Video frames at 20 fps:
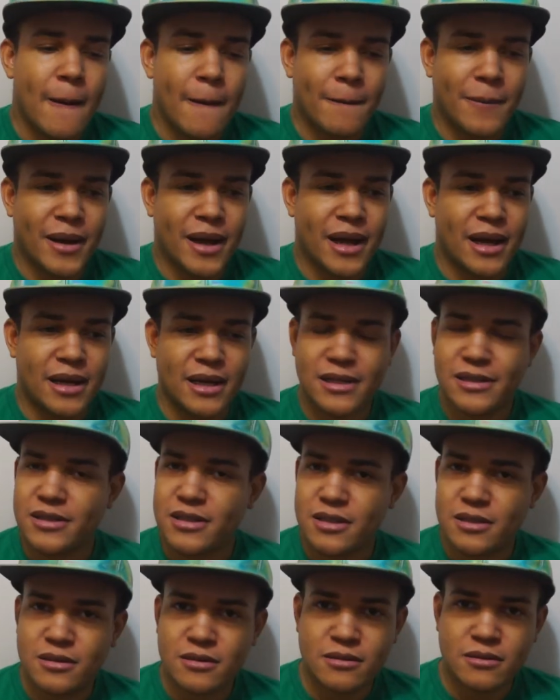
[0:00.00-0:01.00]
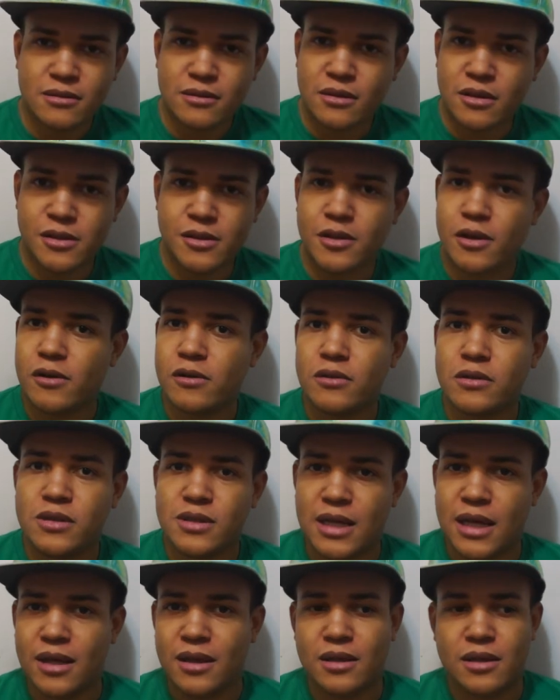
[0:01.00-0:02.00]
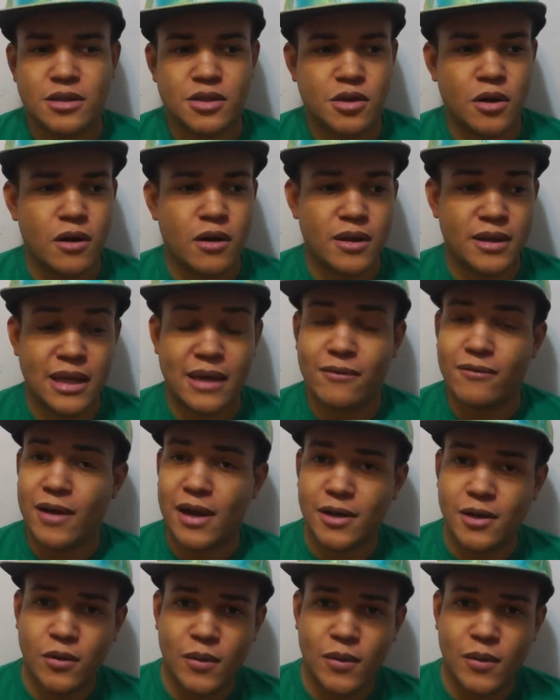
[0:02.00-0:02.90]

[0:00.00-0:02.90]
but it's the turtles and this girl they find